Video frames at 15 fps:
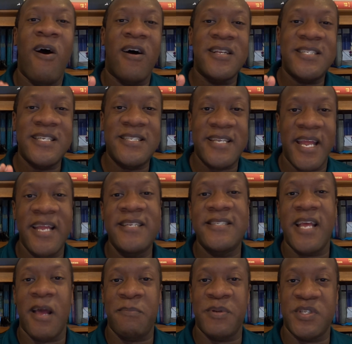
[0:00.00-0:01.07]
On
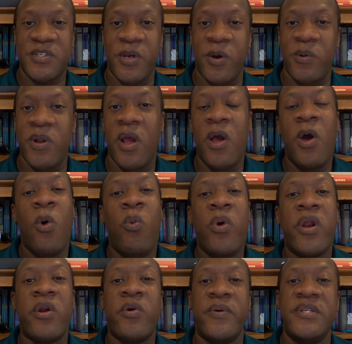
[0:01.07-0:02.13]
today's episode,
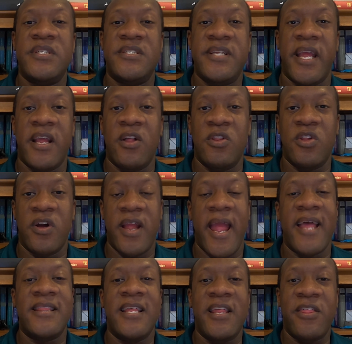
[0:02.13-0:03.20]
we are going to take a look
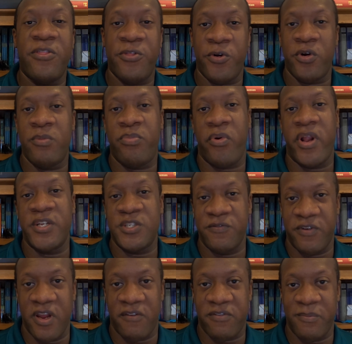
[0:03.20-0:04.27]
at the third branch
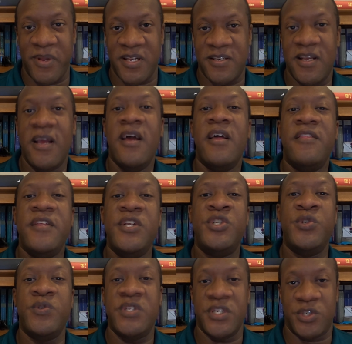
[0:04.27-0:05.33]
of government, the
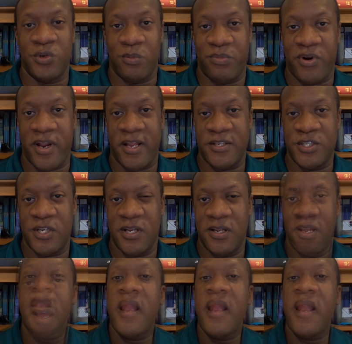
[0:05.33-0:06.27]
Judicial Branch.